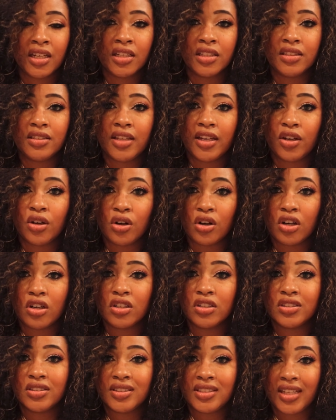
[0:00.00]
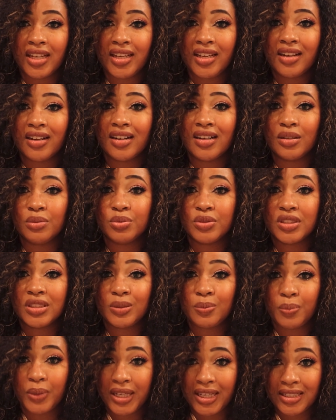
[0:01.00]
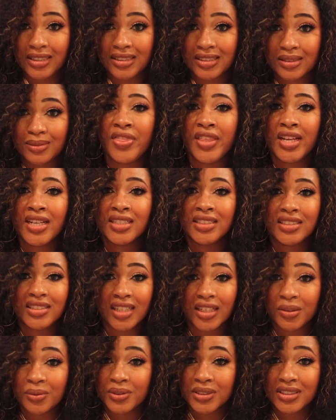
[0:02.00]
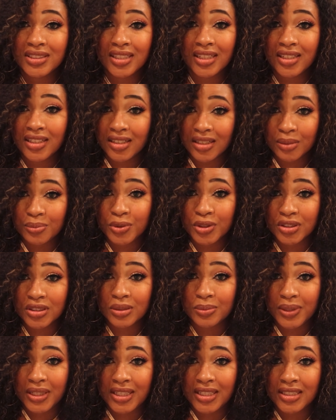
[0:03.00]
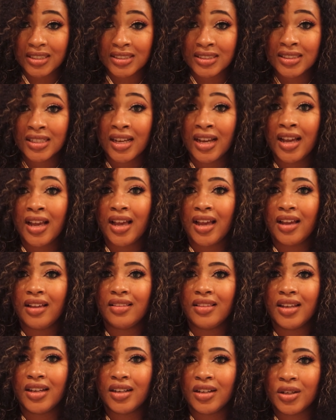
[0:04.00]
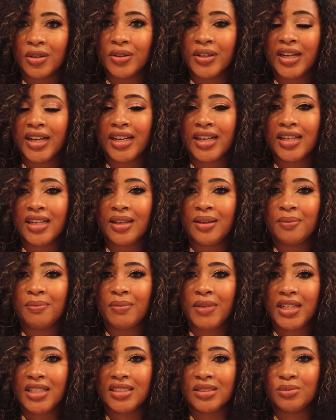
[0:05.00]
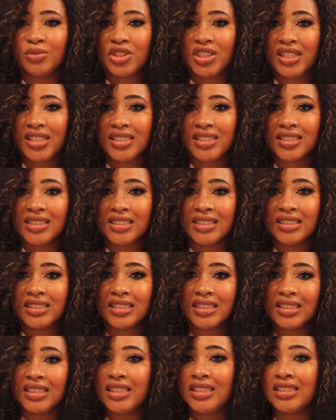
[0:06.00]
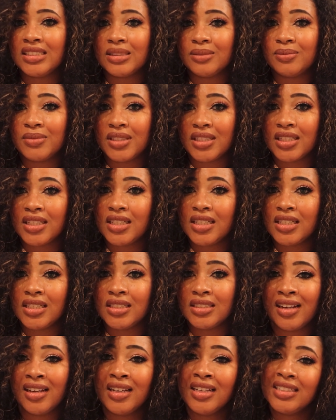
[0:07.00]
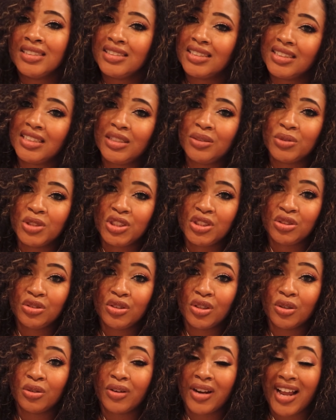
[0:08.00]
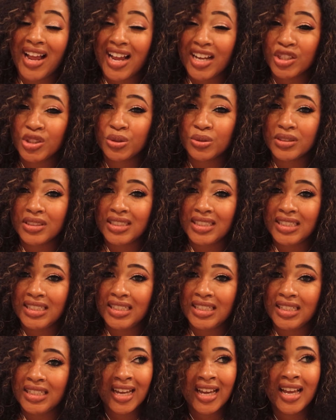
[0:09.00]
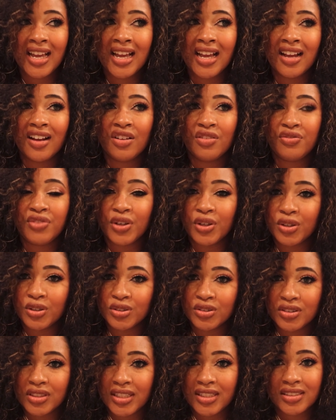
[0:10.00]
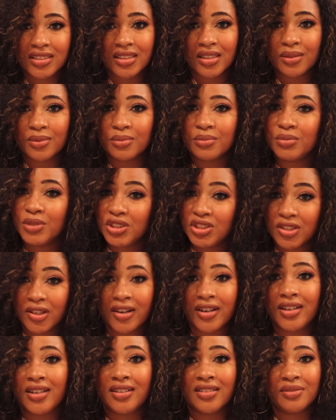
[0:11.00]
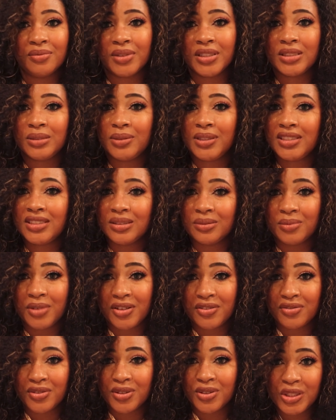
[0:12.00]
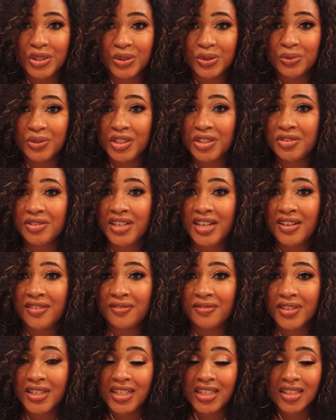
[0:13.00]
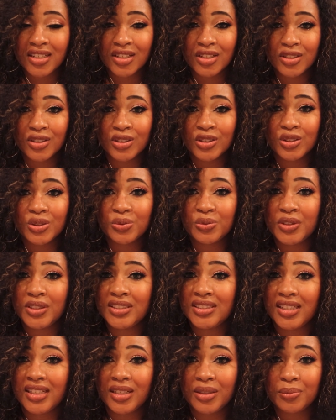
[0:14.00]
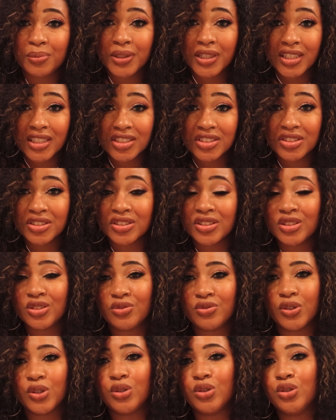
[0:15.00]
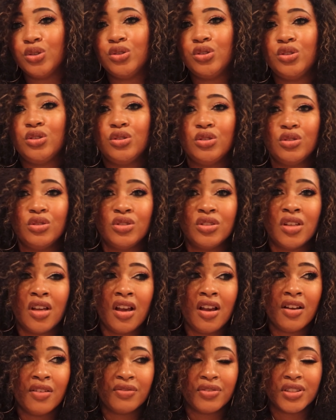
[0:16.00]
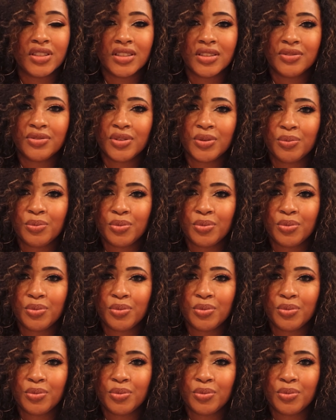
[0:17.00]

they all take up space. Check what's taking up your space, and then go ahead and make some changes. Delete some things, delete what you don't actually need. Photos takes up majority of my space in my phone. We create videos, we take pictures, photo shoots for different